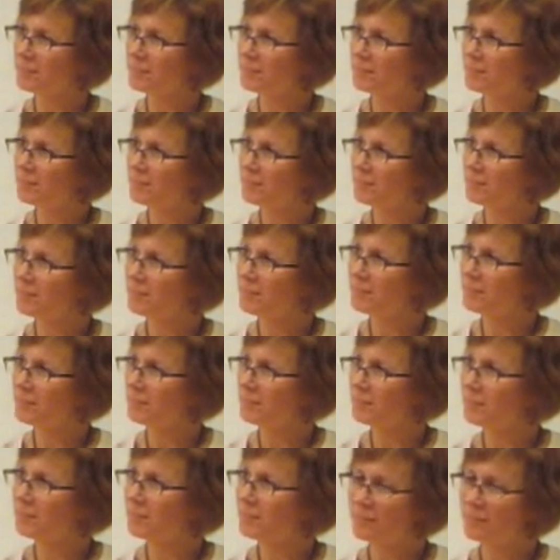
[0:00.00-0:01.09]

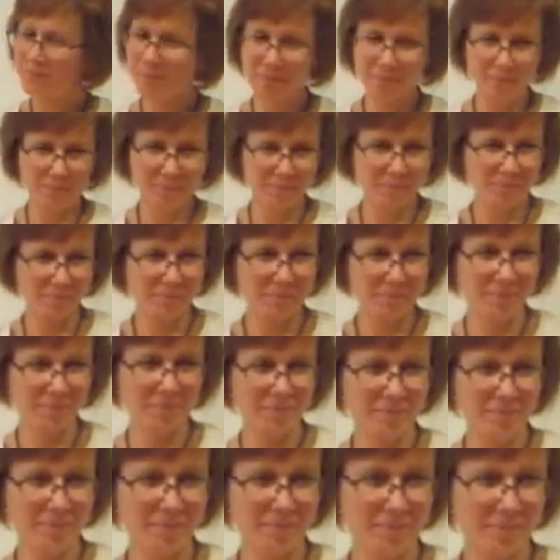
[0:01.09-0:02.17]

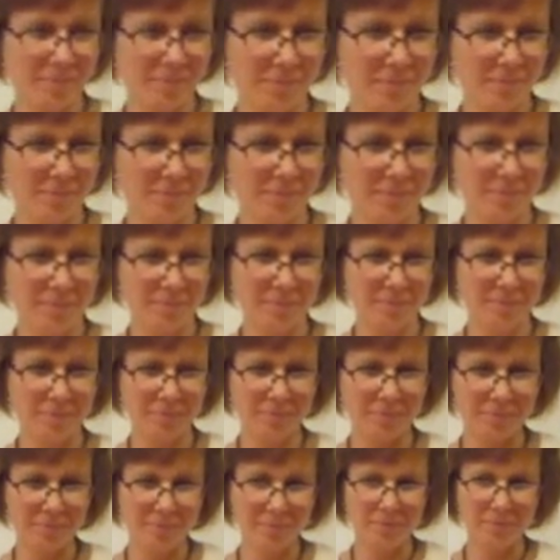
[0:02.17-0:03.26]

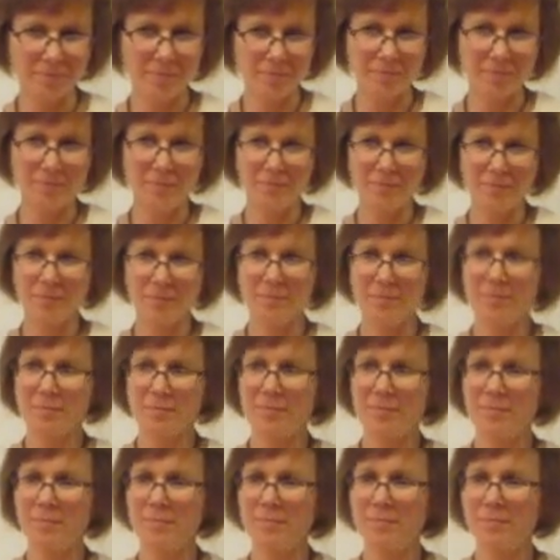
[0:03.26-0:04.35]

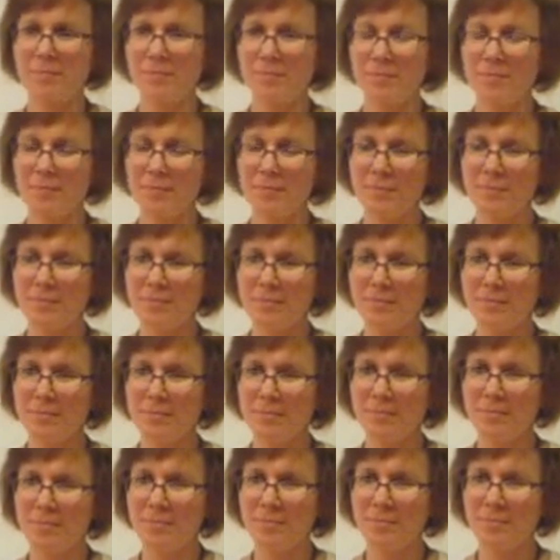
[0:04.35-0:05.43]

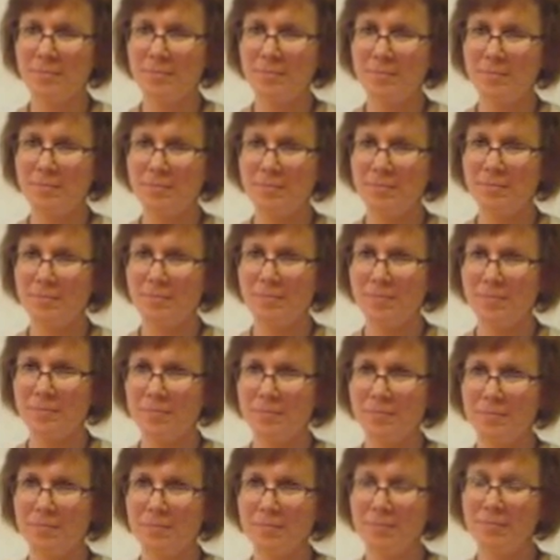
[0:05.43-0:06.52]

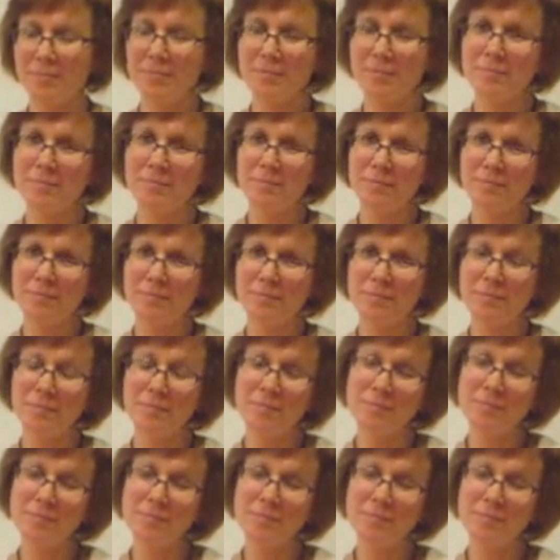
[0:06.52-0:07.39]
This person isn't speaking.